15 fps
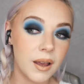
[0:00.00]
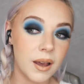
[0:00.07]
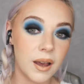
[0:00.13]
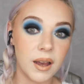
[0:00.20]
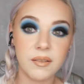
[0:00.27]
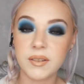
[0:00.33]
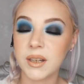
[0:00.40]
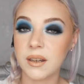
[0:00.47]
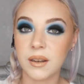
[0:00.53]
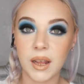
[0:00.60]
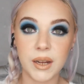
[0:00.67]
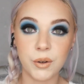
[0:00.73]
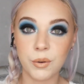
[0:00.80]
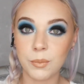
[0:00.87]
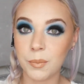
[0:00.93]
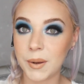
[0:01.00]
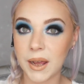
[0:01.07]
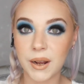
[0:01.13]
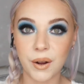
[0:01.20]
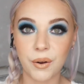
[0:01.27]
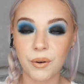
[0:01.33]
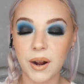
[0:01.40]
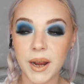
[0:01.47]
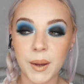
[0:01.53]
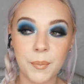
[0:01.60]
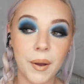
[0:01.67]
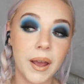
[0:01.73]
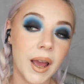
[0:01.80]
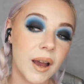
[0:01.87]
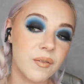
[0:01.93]
I've done like normal black and grey,
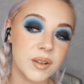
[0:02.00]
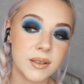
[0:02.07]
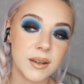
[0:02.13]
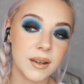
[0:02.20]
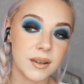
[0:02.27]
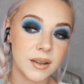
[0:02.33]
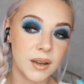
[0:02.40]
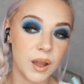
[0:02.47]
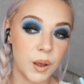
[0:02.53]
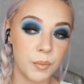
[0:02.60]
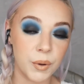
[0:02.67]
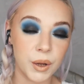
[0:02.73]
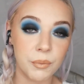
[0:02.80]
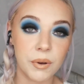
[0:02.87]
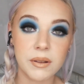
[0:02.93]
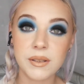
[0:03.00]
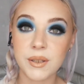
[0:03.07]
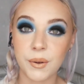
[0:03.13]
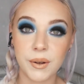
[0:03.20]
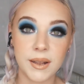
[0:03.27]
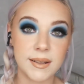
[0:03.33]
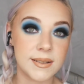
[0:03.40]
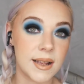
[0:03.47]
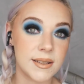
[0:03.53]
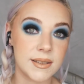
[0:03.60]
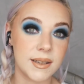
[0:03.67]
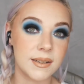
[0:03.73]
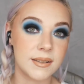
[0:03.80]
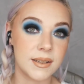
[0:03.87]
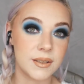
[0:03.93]
but I haven't done a blue one, so at least that
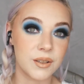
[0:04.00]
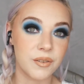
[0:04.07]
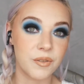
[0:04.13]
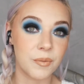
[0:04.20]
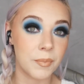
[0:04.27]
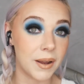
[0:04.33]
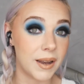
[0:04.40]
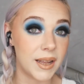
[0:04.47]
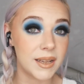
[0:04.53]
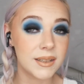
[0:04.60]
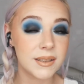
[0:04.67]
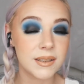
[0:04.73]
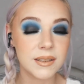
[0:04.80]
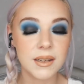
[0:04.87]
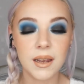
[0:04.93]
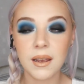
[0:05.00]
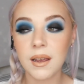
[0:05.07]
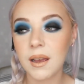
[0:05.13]
ticks this off of my list.